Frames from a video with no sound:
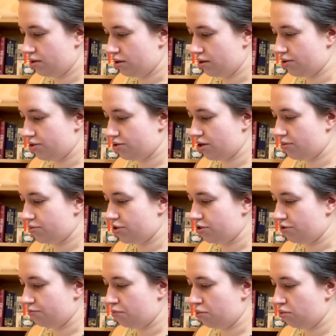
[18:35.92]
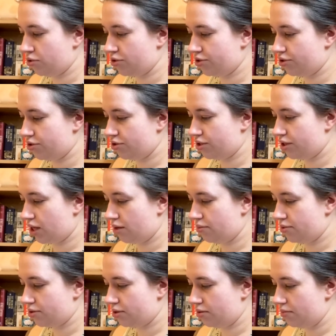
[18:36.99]
a description of posters that I
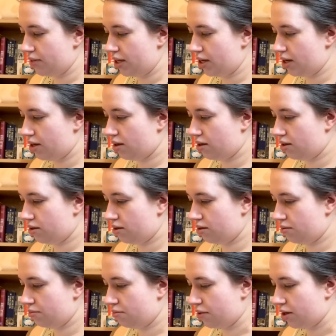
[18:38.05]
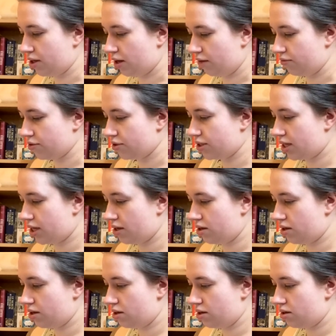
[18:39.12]
was going to make, but I never
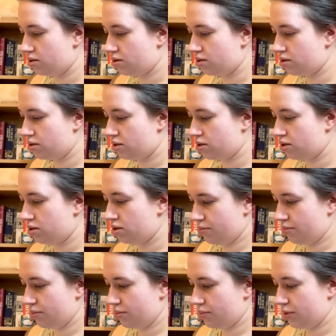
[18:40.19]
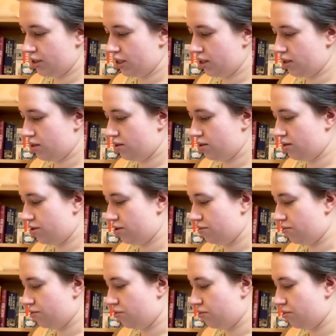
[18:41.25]
did.
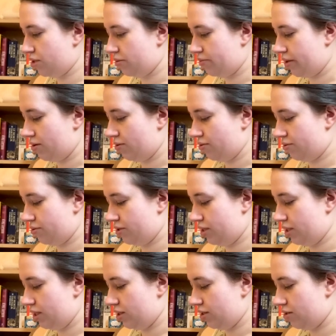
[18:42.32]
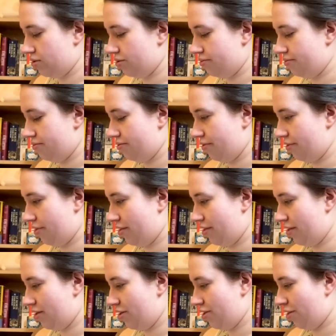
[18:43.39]
Some notes about season
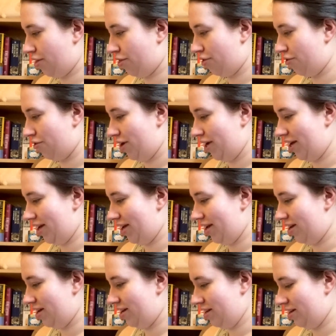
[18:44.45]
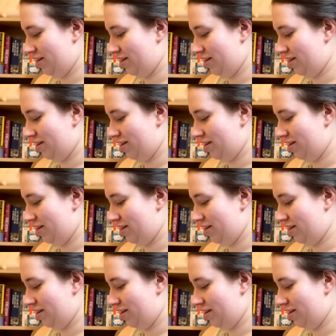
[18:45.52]
3,